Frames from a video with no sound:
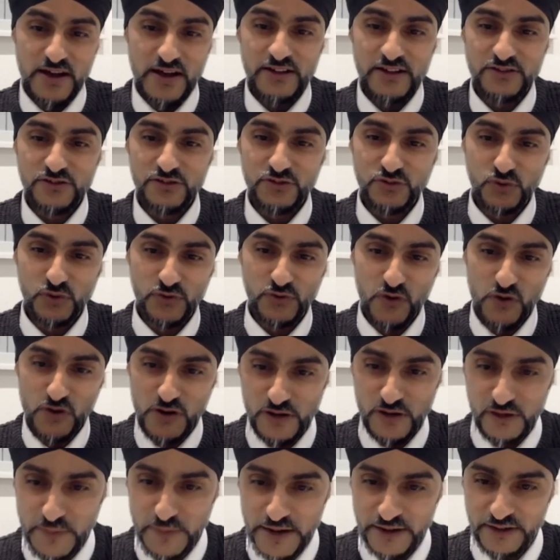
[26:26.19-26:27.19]
had to sort of all
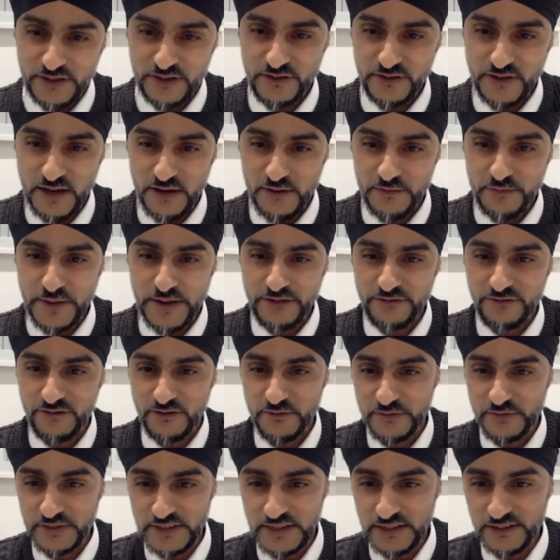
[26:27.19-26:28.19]
go back to our
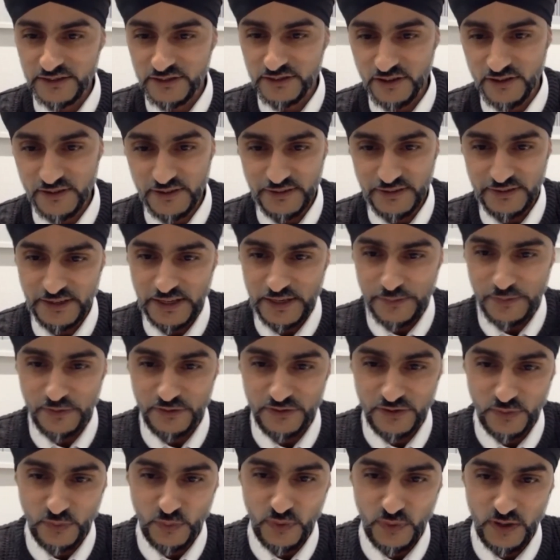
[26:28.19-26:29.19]
bedrooms and our dining
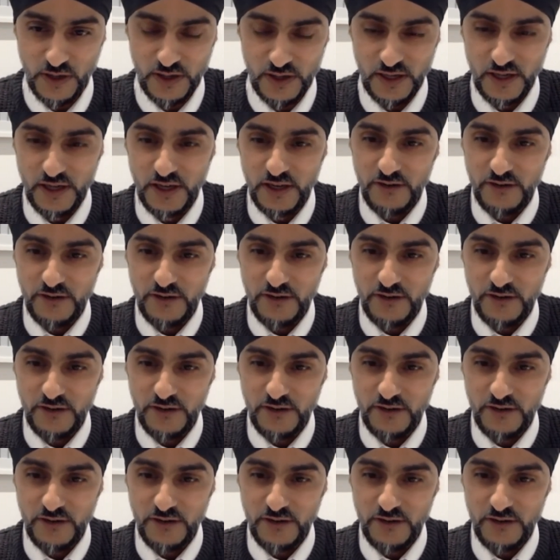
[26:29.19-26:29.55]
tables and work